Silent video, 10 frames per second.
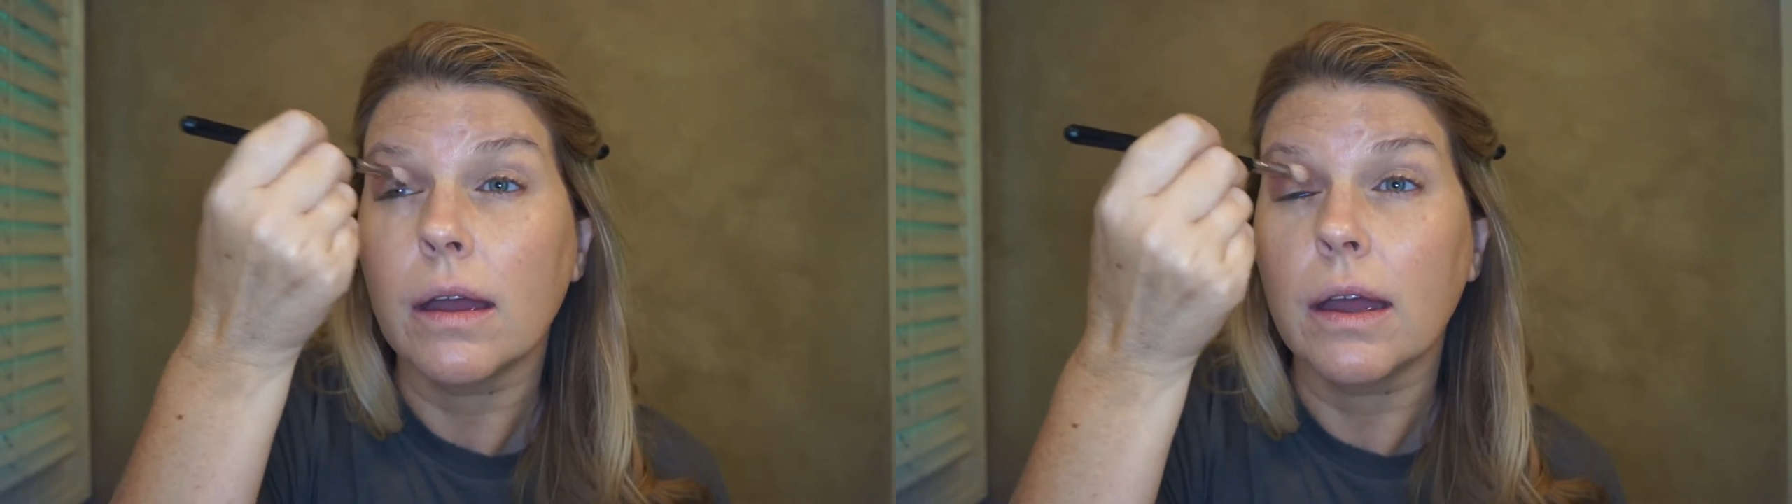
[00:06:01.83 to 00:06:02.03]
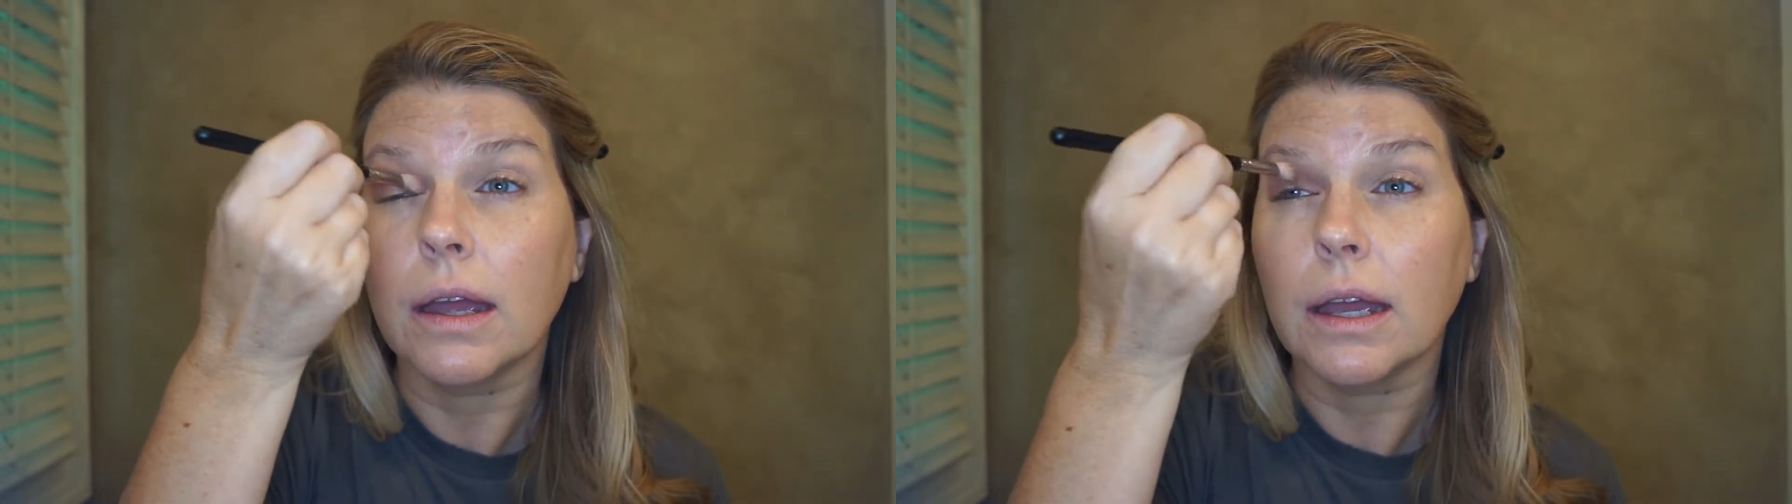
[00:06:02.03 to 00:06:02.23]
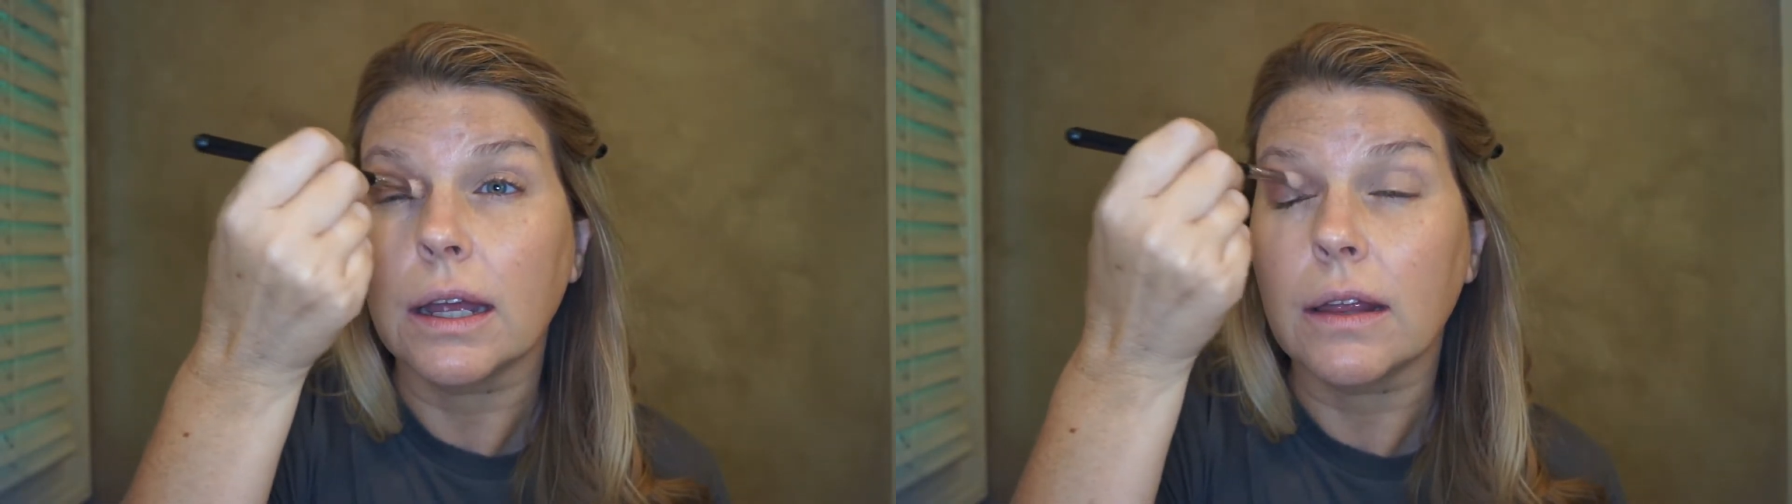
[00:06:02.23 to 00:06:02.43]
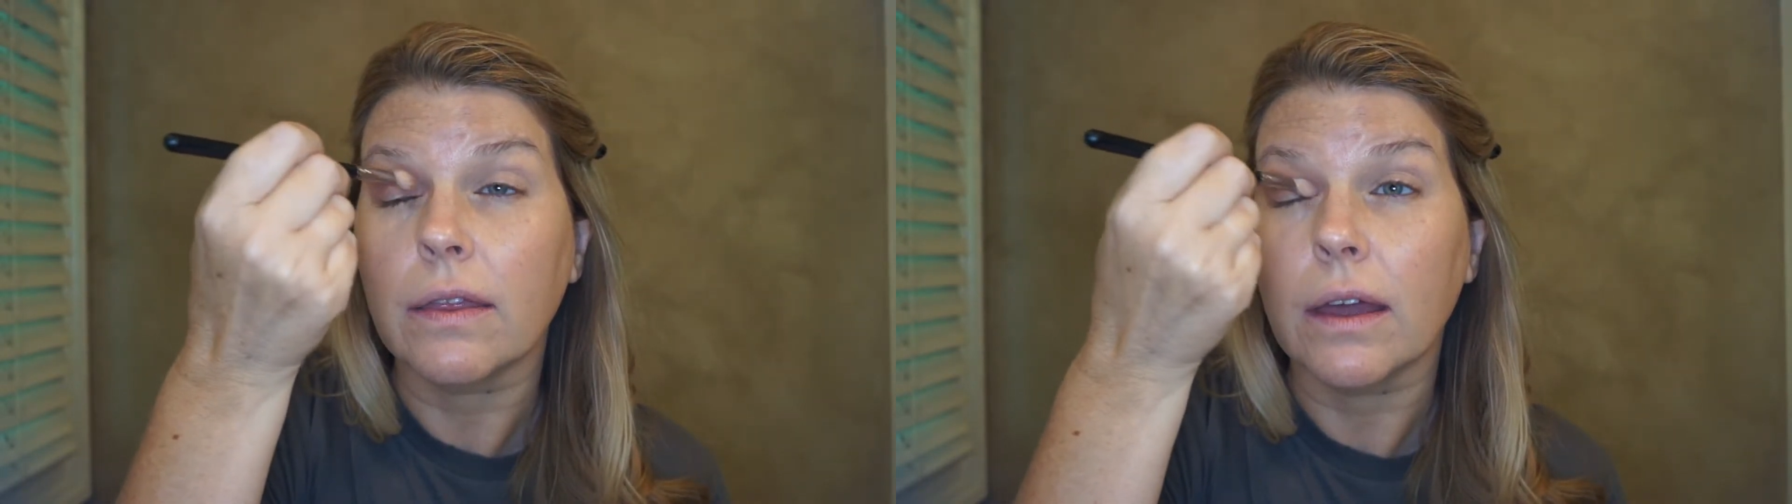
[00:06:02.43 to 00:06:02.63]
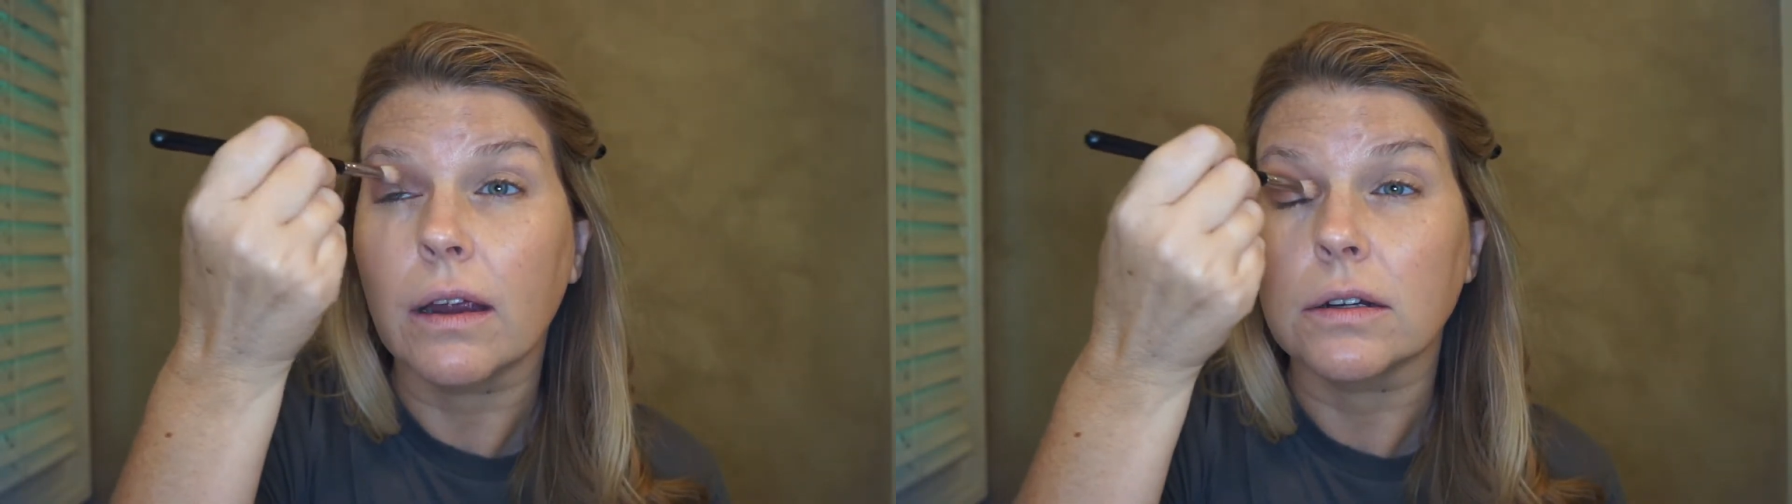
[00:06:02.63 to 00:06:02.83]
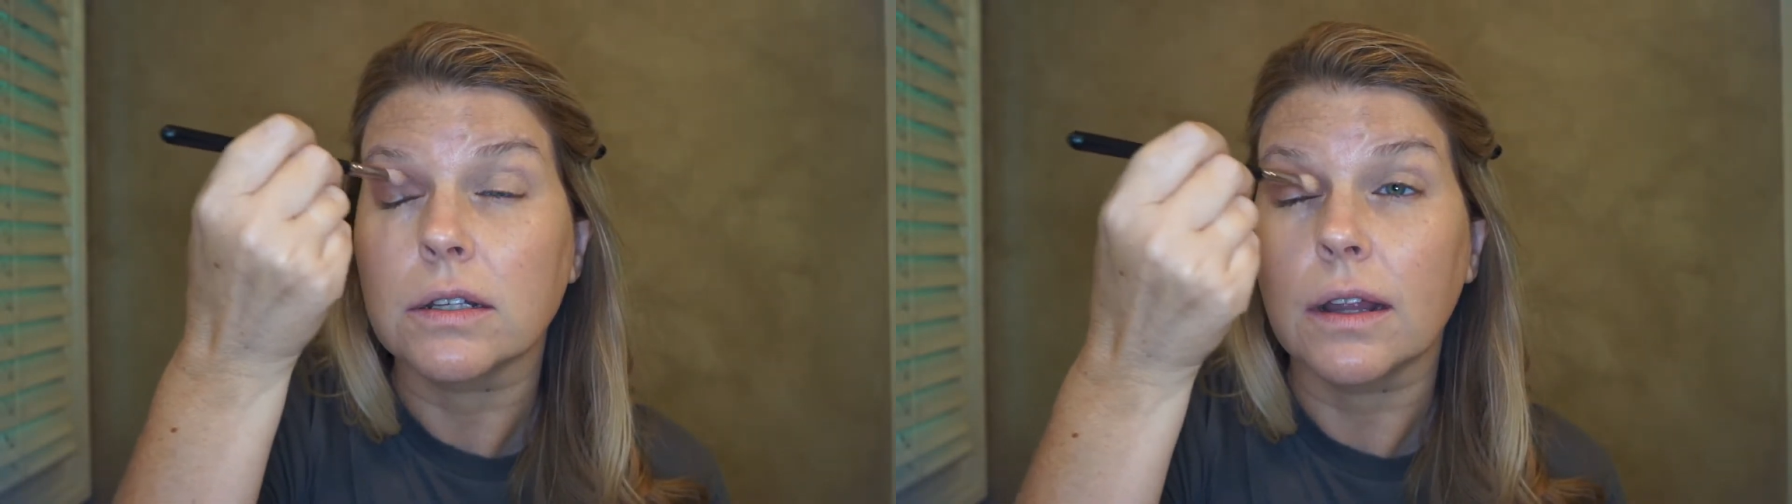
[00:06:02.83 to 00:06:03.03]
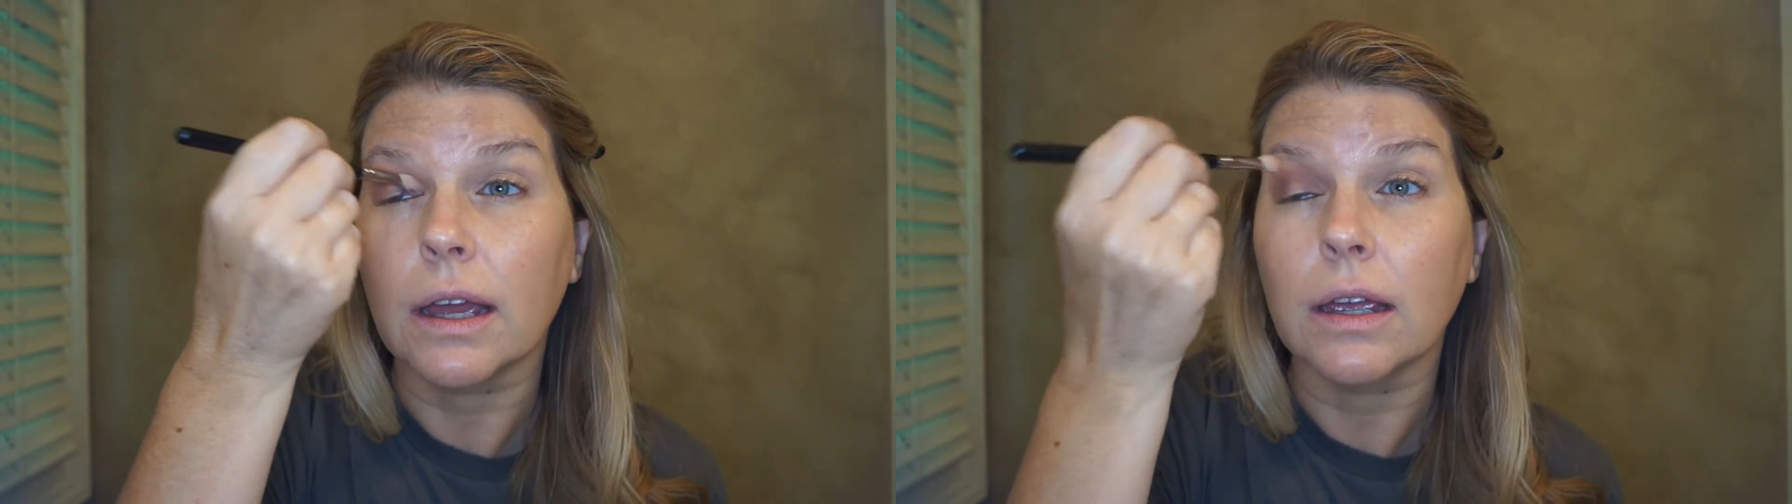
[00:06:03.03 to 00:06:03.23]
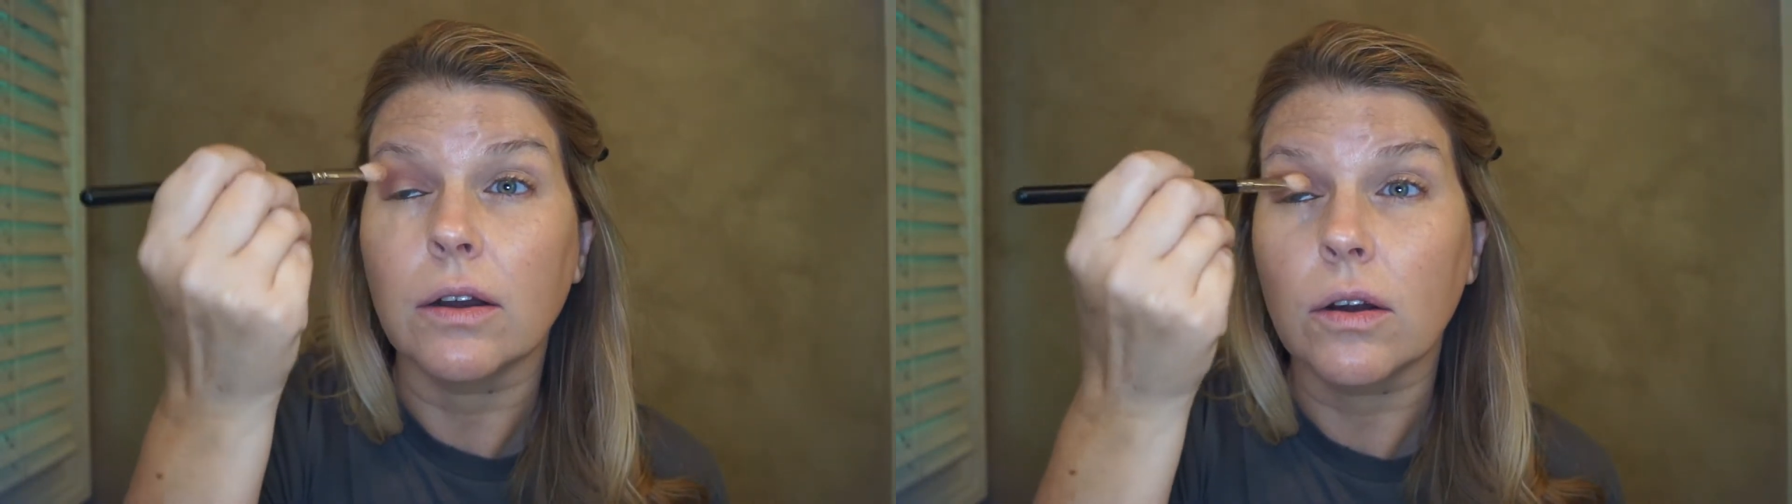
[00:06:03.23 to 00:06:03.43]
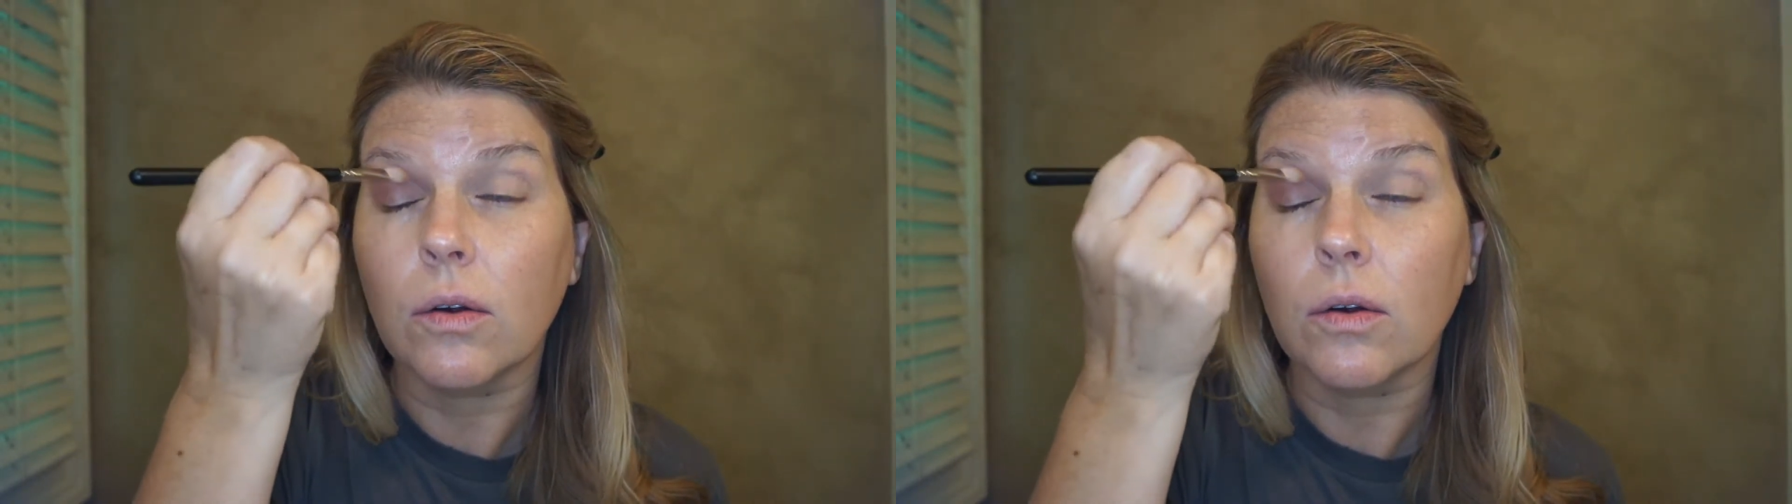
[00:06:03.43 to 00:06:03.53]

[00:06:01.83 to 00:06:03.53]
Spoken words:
And get in there to that inner